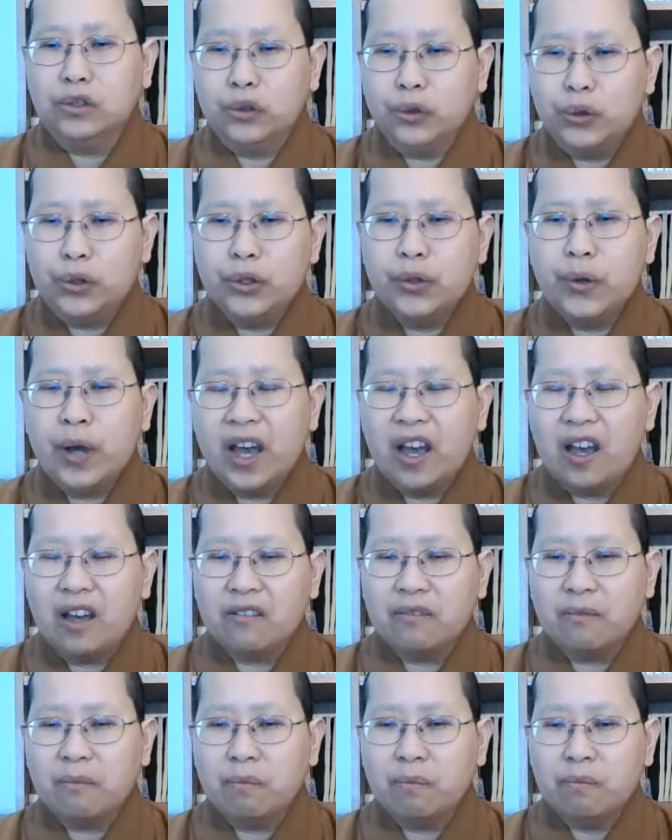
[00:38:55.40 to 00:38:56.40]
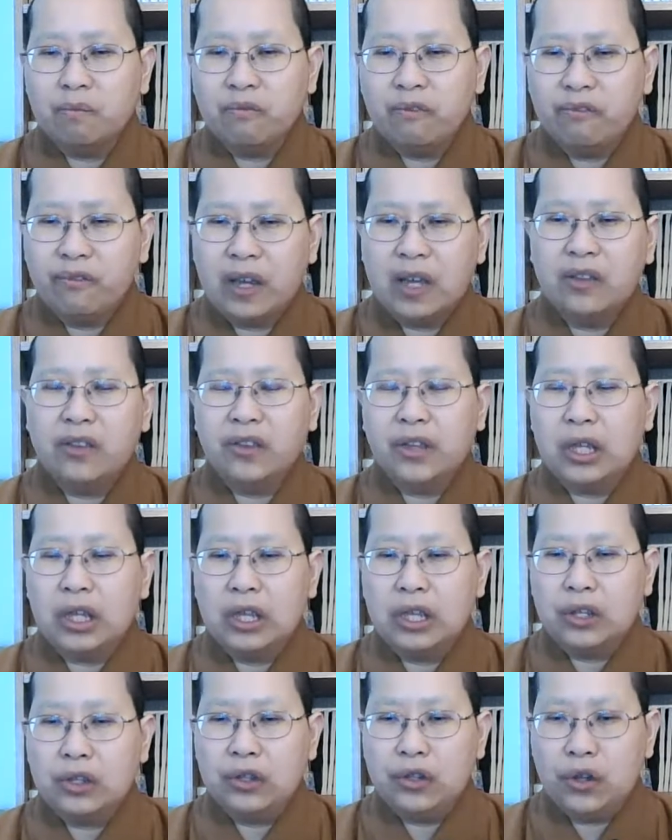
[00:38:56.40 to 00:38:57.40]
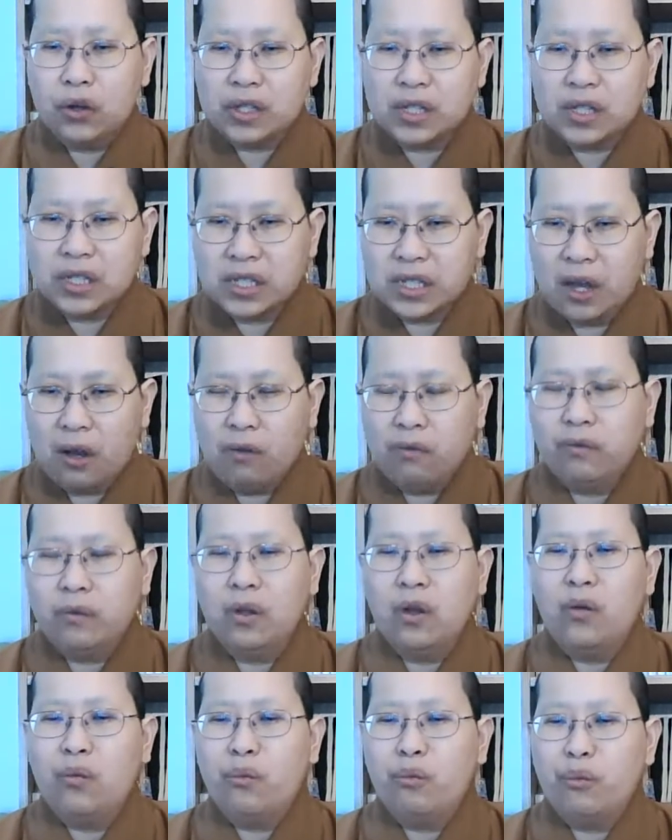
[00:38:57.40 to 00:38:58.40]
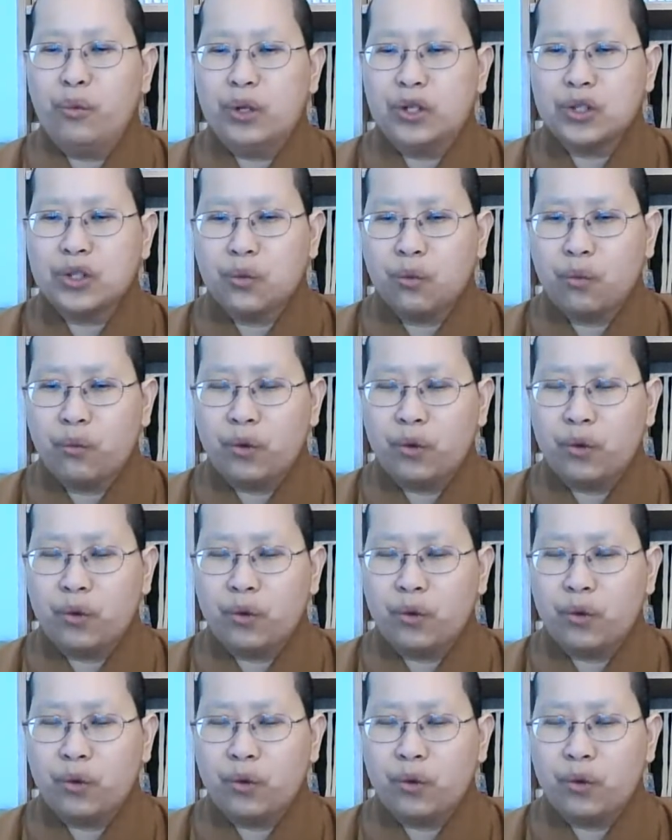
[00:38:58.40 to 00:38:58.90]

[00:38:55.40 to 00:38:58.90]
do you have faith in yourself with